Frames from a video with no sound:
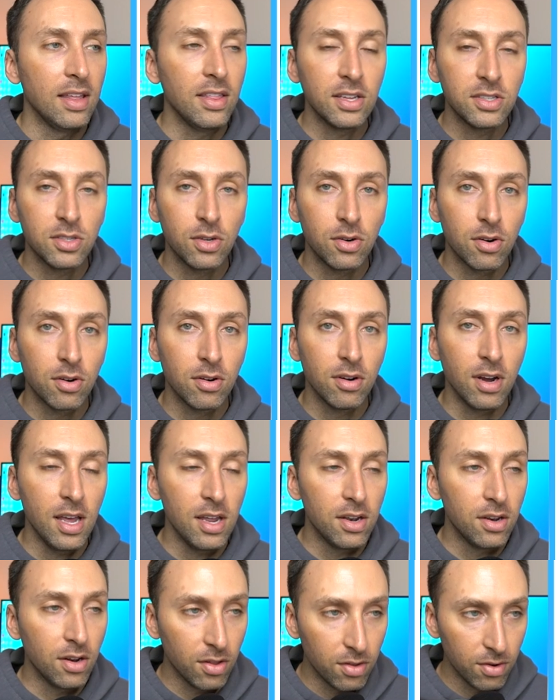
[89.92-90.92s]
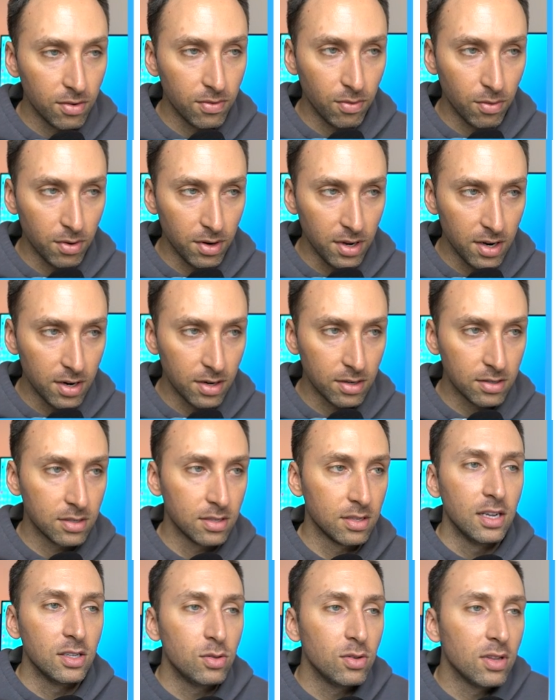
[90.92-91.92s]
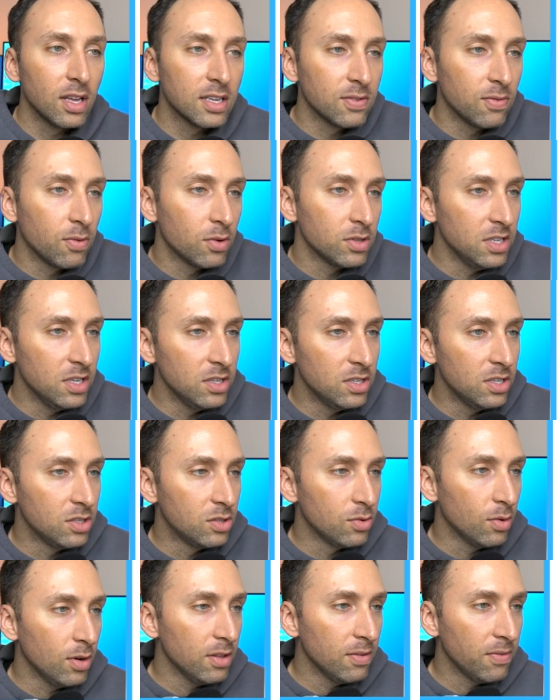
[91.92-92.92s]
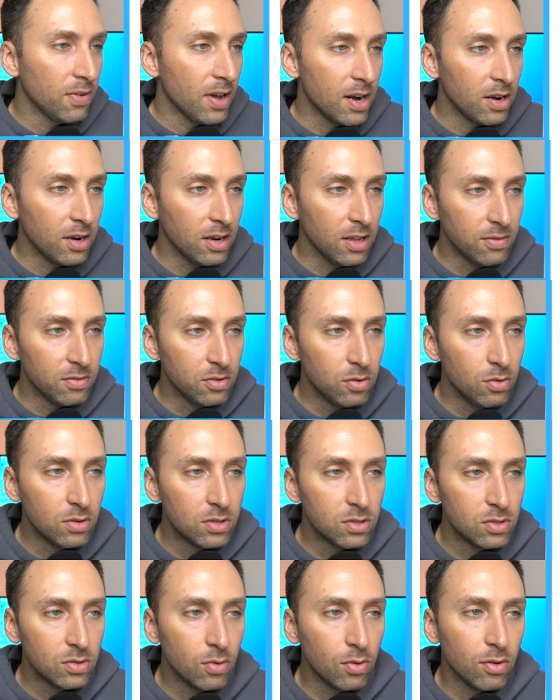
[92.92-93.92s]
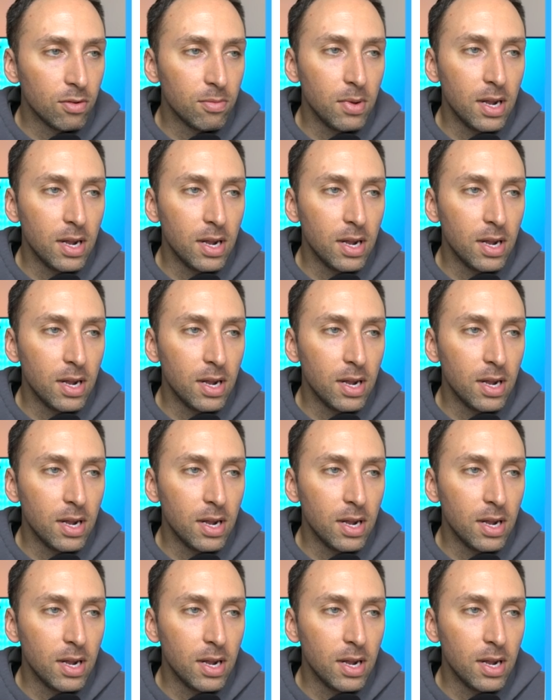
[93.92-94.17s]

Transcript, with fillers: and that took her another four years. In 2014, she joined the faculty of Duke School of